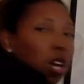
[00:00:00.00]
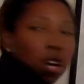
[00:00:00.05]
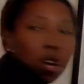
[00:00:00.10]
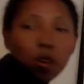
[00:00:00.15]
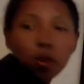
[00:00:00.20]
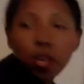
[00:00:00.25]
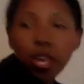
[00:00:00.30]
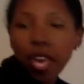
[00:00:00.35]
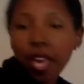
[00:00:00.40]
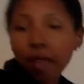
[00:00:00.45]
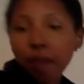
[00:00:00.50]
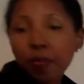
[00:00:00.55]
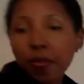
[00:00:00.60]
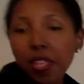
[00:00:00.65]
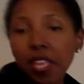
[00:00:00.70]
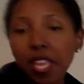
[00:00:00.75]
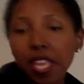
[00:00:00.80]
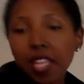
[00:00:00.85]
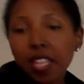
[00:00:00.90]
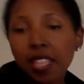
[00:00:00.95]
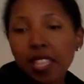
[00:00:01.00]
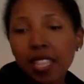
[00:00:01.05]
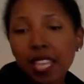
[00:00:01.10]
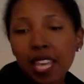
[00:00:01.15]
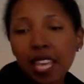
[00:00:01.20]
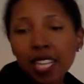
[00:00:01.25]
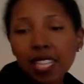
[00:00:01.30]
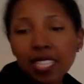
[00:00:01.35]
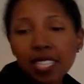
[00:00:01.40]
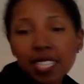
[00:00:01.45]
Okay,
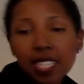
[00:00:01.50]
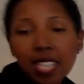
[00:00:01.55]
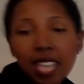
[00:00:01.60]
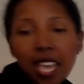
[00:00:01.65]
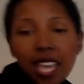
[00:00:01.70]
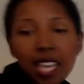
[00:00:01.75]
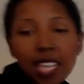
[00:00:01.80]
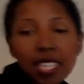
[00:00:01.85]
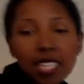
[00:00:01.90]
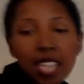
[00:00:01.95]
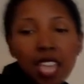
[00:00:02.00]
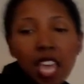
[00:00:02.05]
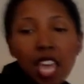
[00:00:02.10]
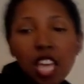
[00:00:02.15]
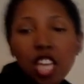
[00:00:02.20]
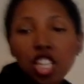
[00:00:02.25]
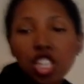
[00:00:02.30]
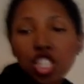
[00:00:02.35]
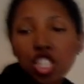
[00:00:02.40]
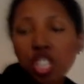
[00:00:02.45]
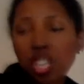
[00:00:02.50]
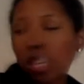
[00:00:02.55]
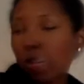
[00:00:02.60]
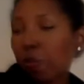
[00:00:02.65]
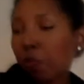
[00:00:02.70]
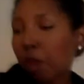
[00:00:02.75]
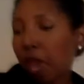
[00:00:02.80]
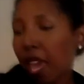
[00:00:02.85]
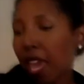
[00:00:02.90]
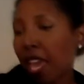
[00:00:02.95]
then it says
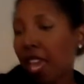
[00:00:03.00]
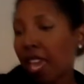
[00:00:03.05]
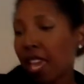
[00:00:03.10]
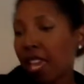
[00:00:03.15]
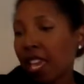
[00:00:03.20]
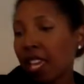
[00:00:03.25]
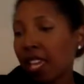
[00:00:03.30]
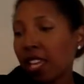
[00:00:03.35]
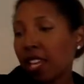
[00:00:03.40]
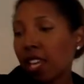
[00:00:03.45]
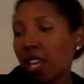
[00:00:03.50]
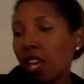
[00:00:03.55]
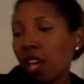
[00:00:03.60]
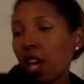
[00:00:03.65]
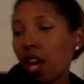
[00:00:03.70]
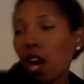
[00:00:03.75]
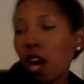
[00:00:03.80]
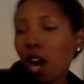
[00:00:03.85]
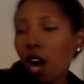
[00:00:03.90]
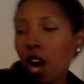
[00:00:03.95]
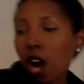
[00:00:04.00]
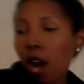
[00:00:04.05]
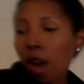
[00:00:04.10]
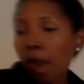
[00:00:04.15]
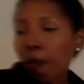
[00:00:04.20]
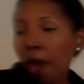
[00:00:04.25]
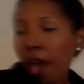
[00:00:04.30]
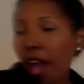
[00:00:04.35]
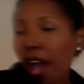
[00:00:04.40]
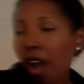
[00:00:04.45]
she paid
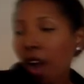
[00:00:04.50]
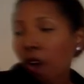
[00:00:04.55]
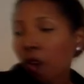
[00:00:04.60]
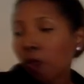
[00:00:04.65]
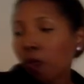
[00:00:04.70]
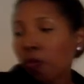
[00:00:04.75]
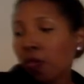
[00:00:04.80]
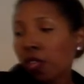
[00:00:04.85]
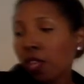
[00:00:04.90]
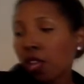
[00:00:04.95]
about